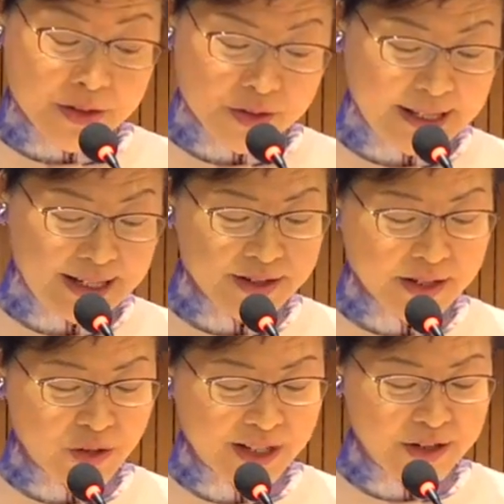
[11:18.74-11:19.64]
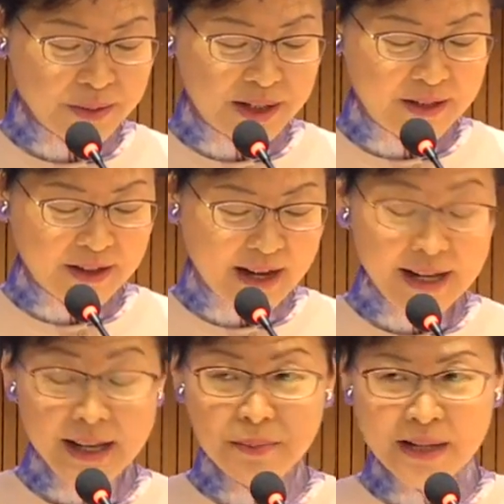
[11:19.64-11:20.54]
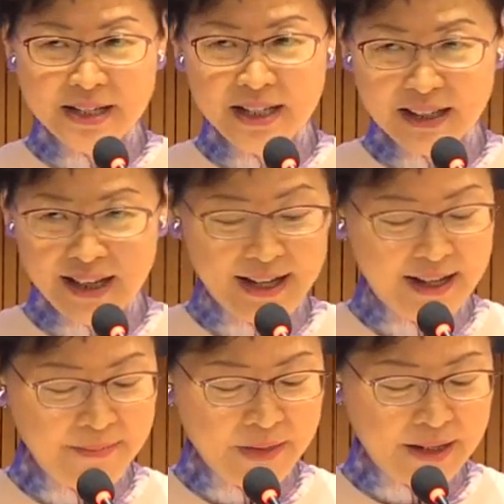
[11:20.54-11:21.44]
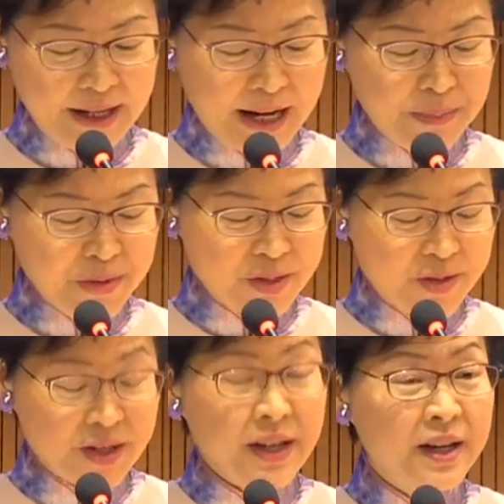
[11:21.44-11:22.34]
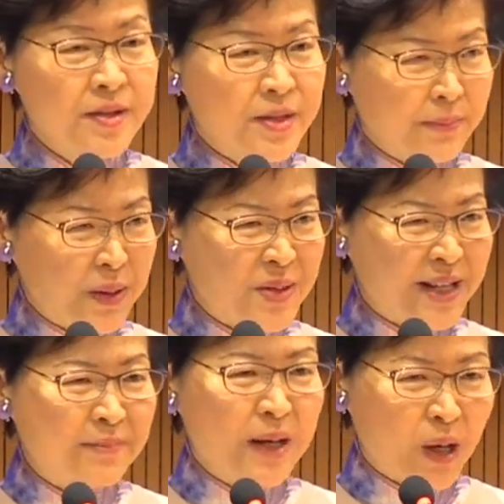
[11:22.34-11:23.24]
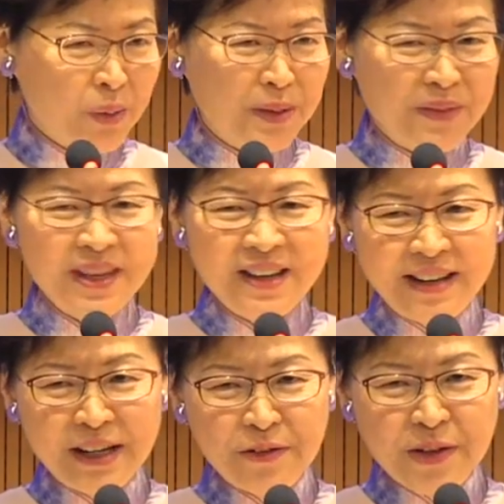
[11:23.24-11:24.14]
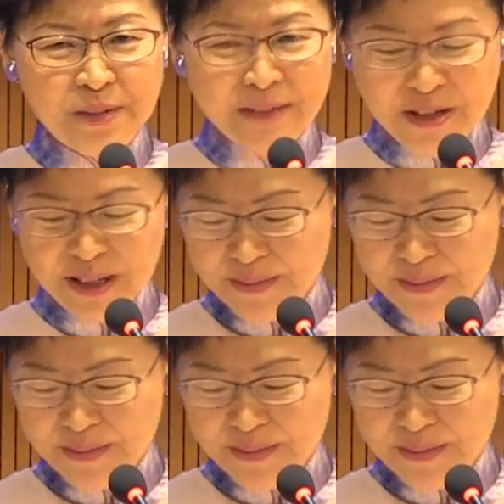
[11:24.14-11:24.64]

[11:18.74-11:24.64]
So ladies and gentlemen, I hereby declare the IPCC symposium open. Thank you very much.